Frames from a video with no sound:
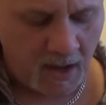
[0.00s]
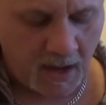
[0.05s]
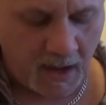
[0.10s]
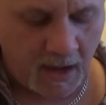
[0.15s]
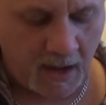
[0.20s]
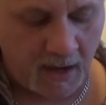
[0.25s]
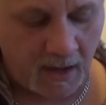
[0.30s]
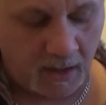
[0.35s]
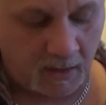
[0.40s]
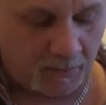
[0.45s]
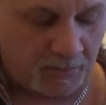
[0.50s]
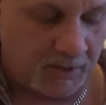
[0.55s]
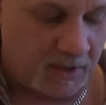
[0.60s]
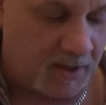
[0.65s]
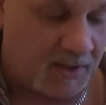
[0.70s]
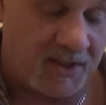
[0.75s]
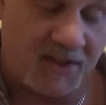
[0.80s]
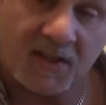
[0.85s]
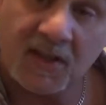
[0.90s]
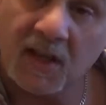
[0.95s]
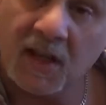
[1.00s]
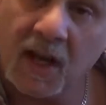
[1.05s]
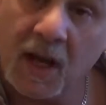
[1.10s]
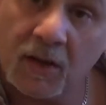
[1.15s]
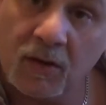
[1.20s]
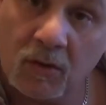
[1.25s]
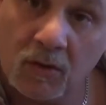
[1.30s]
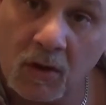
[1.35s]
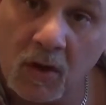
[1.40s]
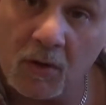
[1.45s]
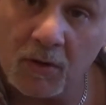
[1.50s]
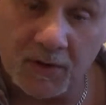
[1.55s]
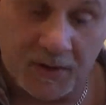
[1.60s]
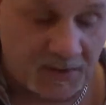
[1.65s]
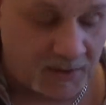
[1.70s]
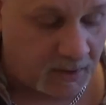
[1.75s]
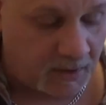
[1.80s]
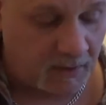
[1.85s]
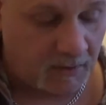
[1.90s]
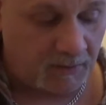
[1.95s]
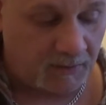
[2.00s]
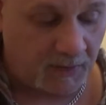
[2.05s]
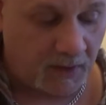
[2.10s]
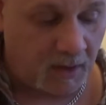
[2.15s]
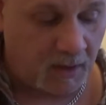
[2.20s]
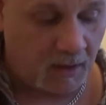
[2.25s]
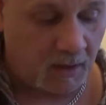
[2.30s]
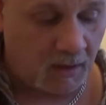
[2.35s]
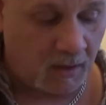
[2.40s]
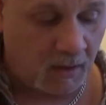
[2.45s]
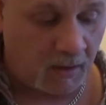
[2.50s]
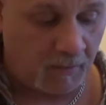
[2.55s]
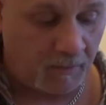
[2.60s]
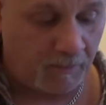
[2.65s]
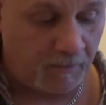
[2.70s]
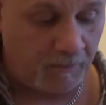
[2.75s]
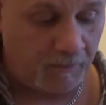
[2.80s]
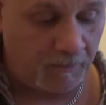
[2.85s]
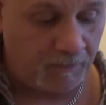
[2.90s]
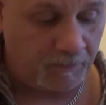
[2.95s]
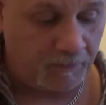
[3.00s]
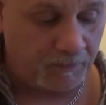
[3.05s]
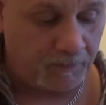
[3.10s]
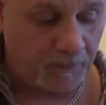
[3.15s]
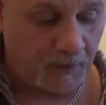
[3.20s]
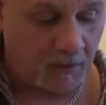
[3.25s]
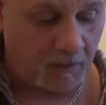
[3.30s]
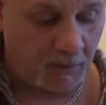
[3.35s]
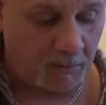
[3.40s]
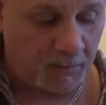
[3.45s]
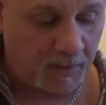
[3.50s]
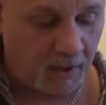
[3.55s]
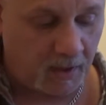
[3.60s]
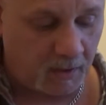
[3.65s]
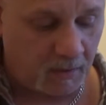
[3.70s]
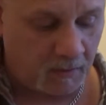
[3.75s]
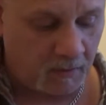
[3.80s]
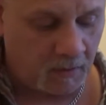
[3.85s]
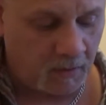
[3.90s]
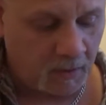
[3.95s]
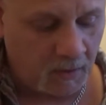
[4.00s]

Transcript: A, B, C, and you'll notice they repeat.